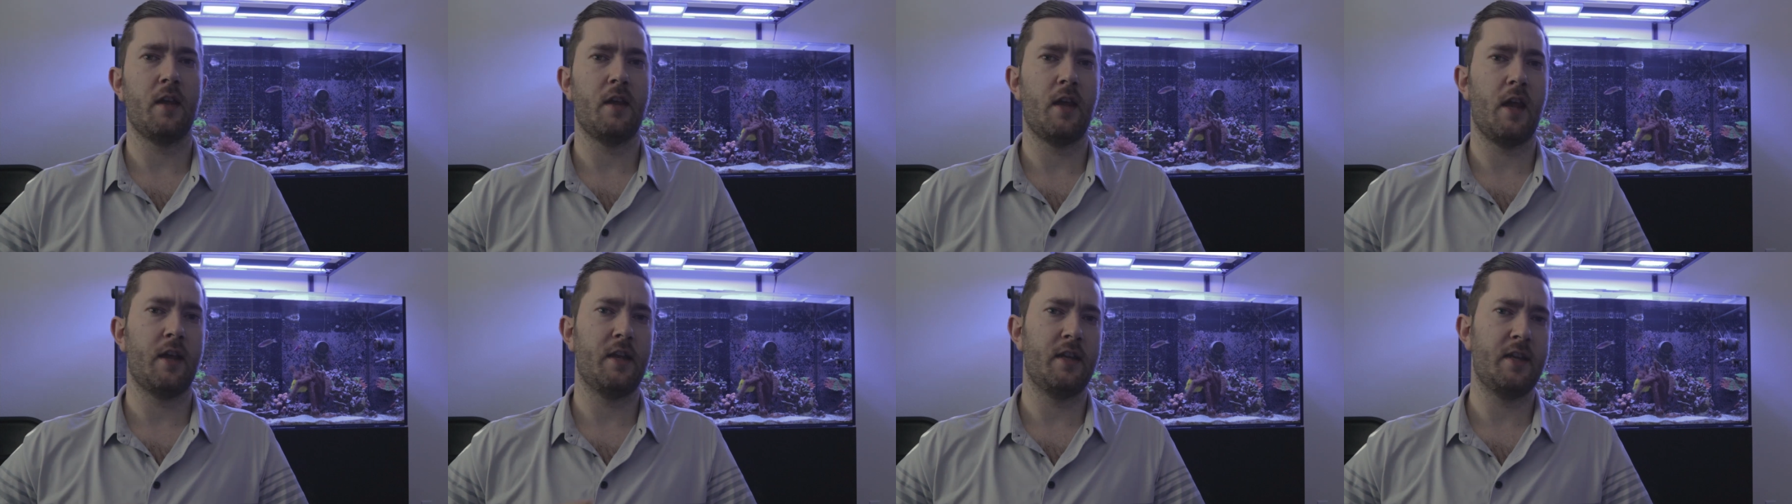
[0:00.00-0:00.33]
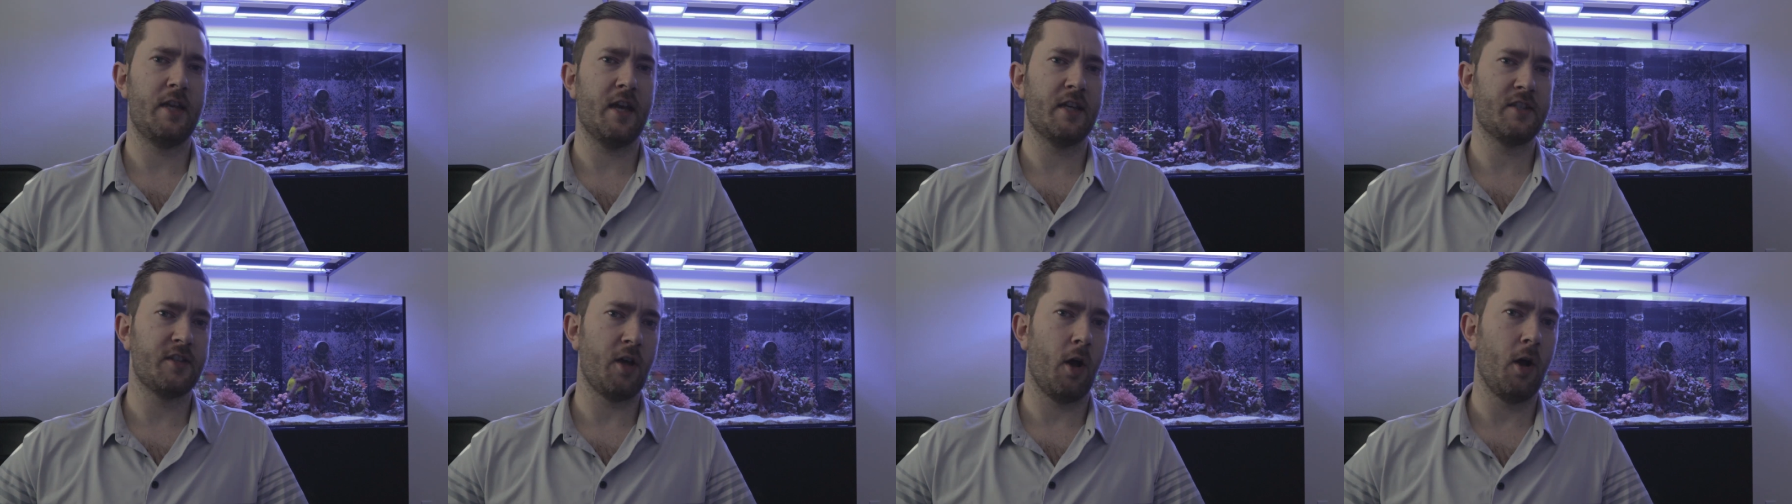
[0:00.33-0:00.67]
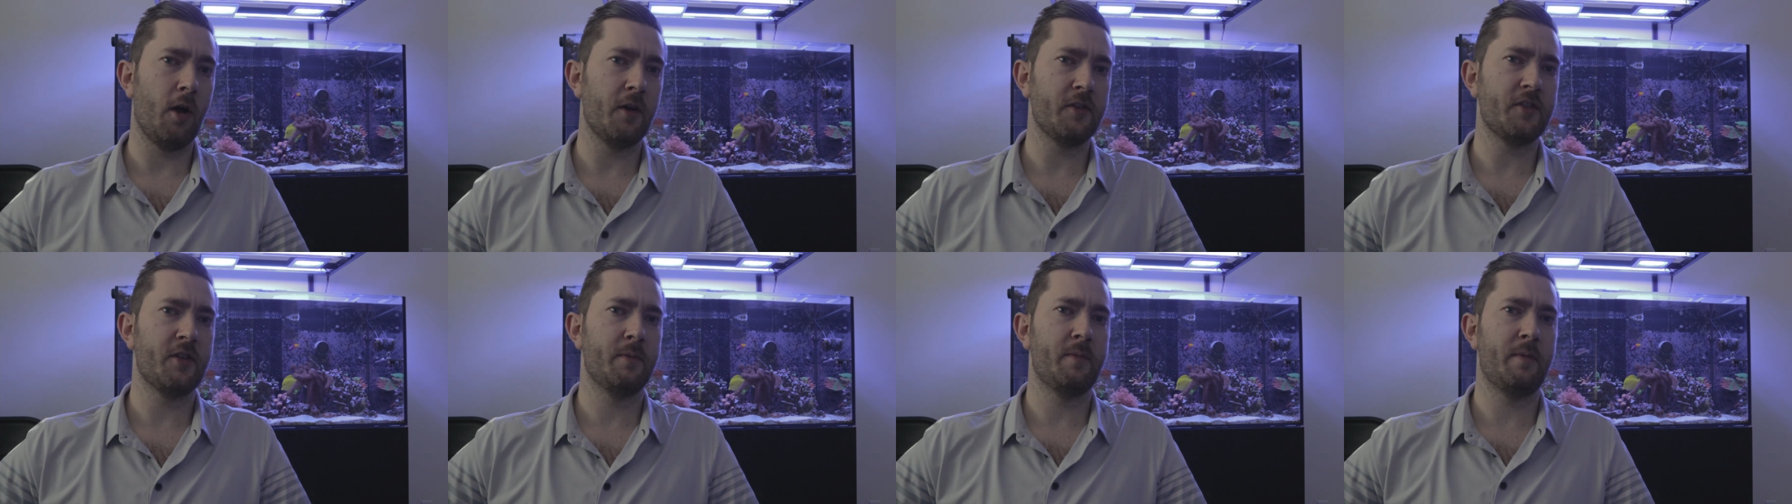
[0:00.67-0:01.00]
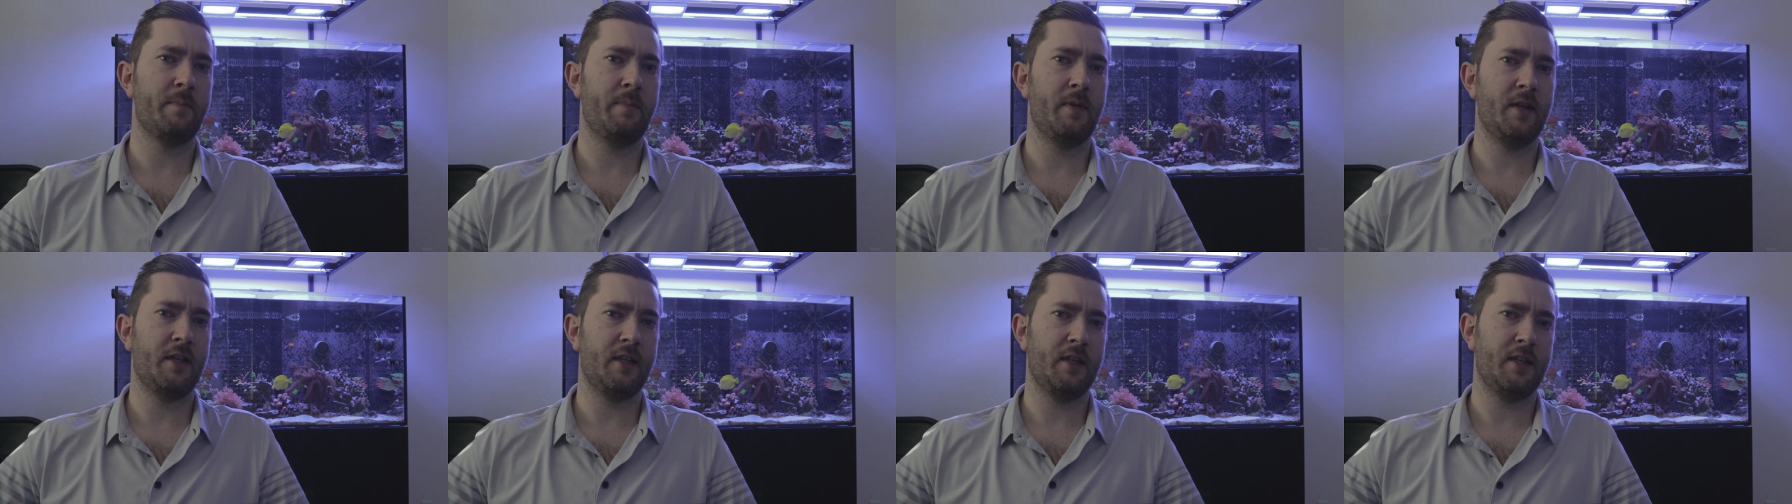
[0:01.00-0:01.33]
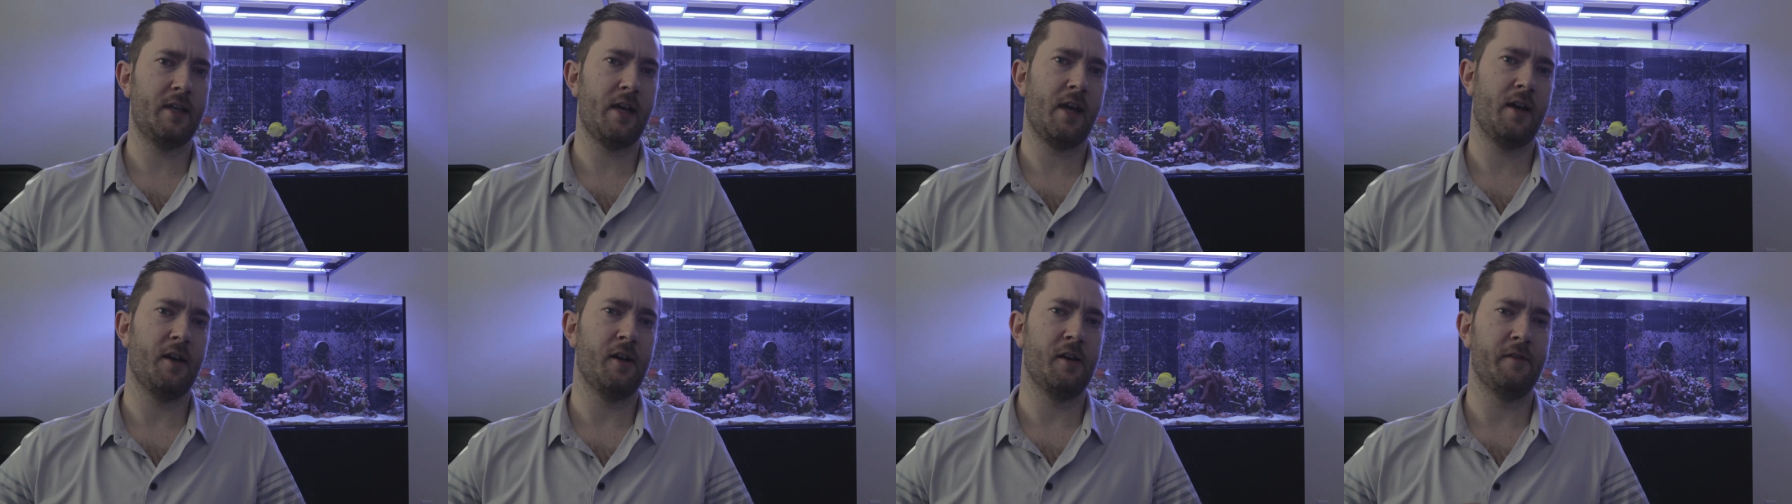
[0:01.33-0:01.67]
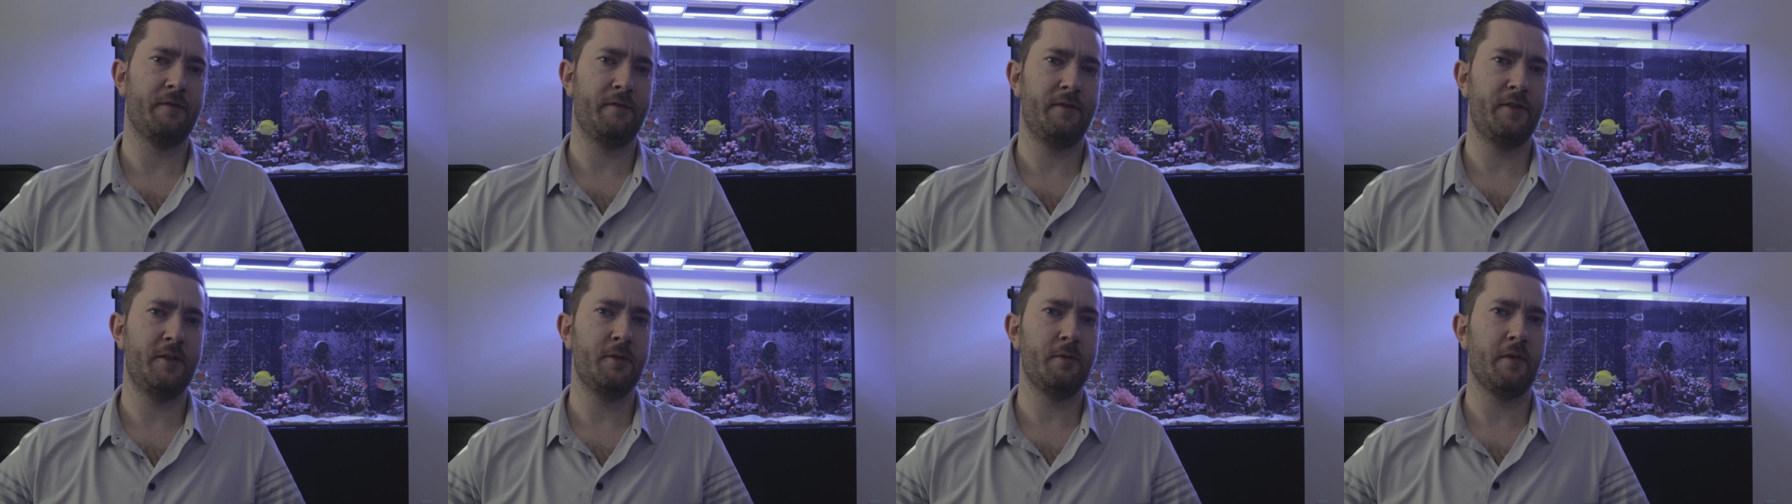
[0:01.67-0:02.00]
and he has also been picking at a
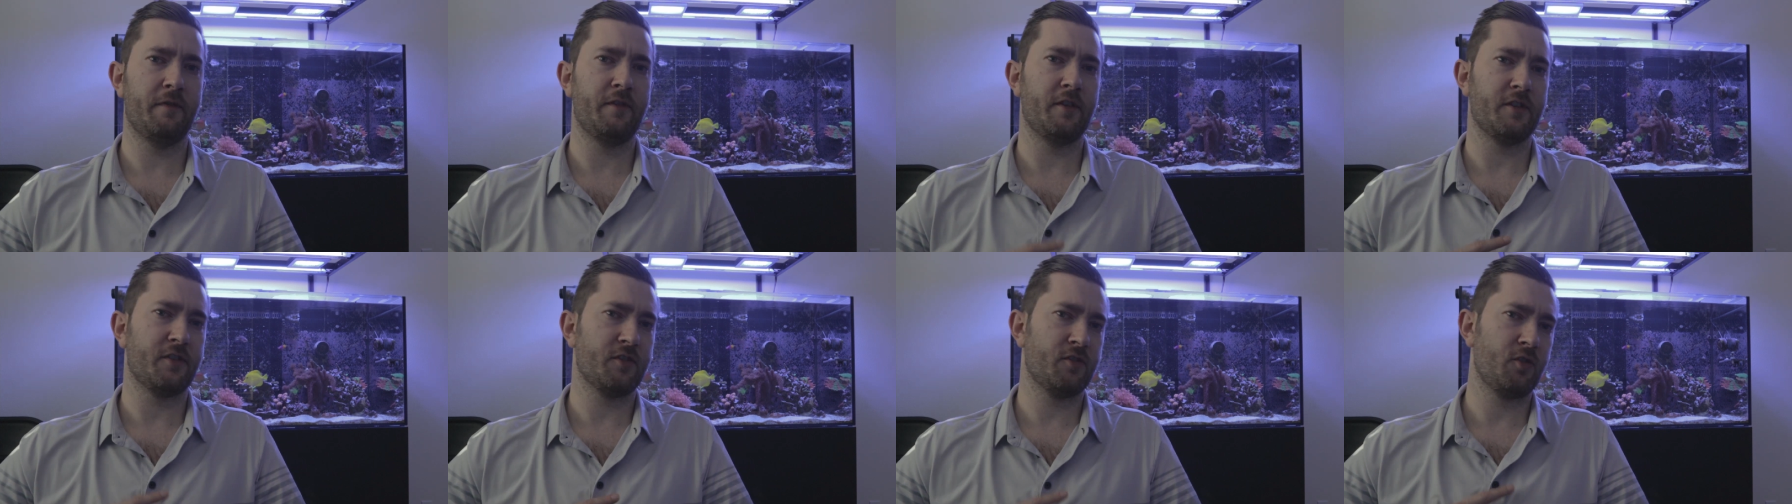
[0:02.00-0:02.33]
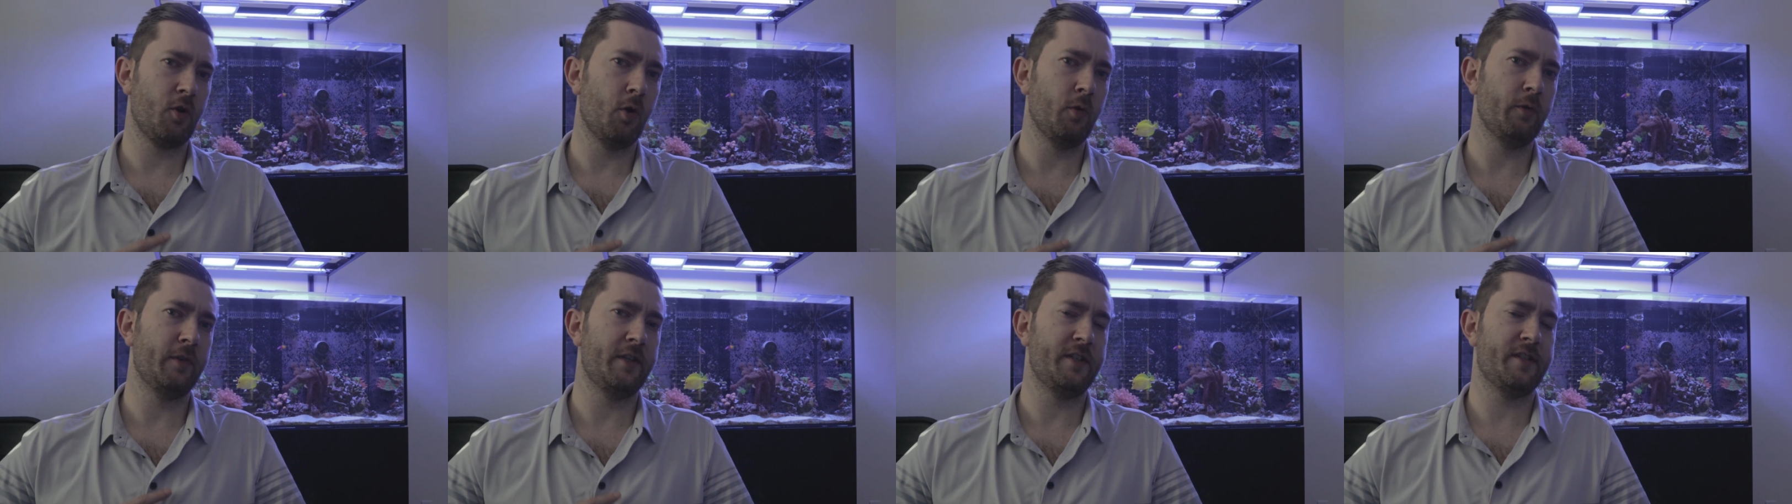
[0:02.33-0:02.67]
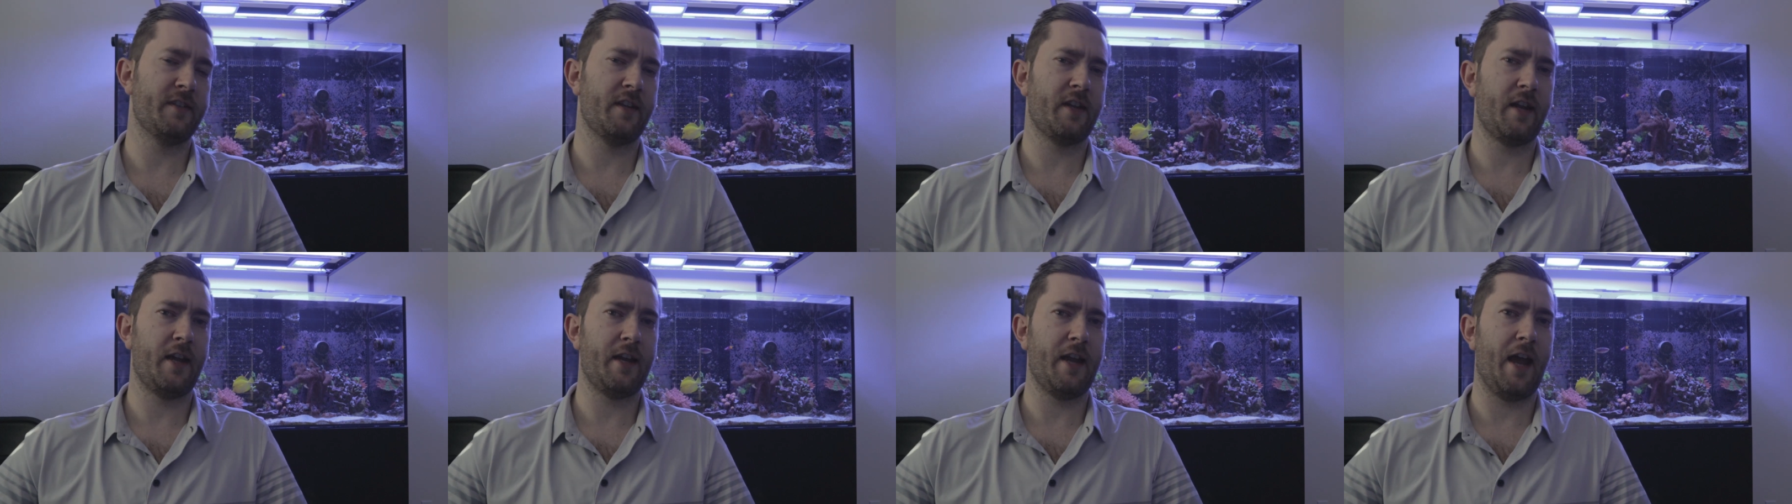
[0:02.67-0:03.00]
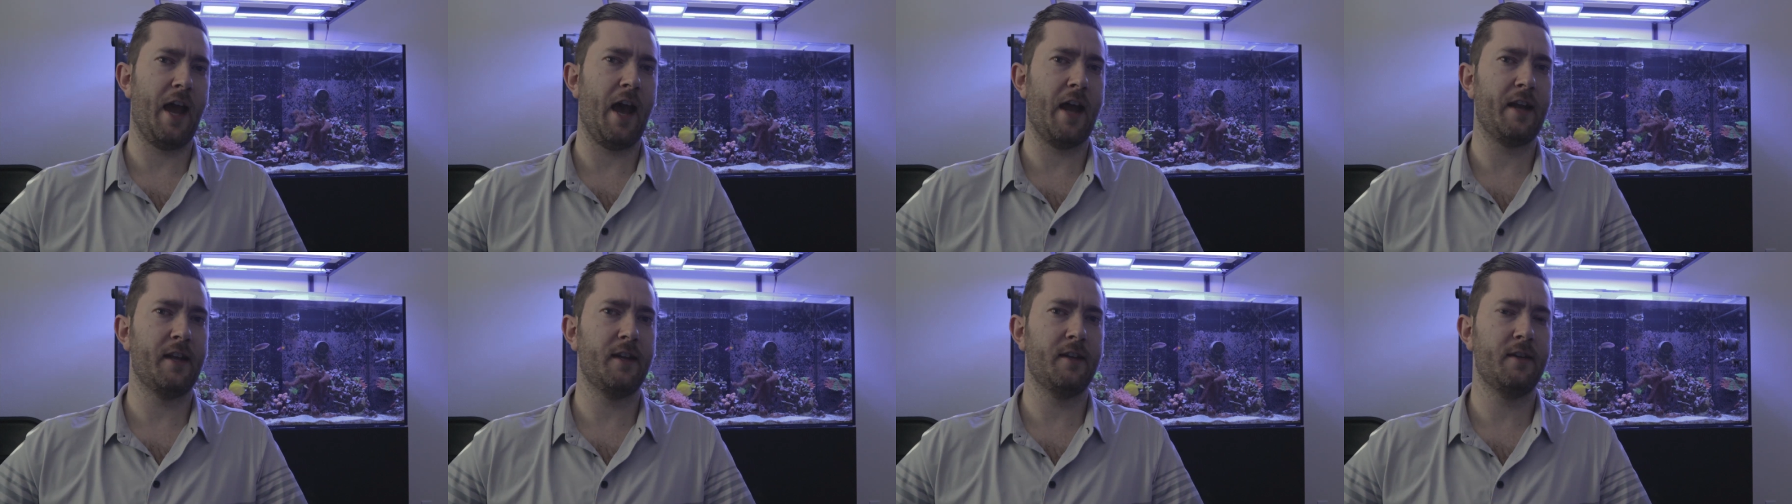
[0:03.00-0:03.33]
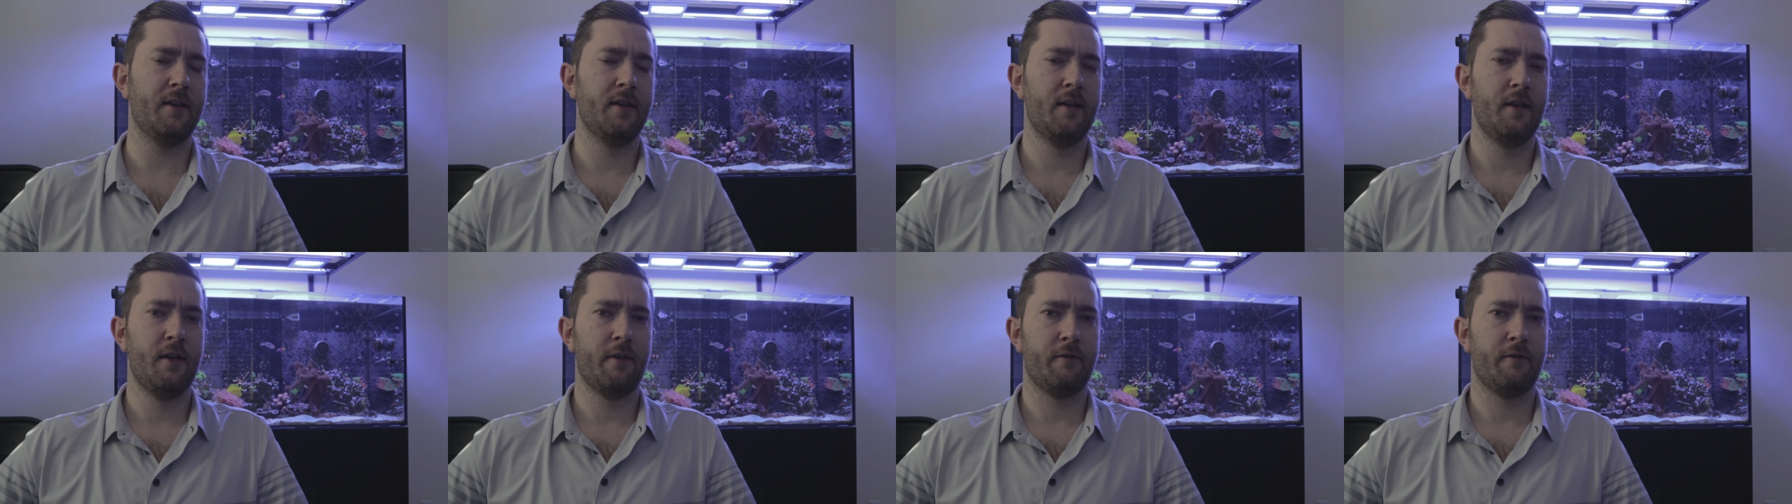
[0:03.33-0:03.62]
few of the Scolies that I added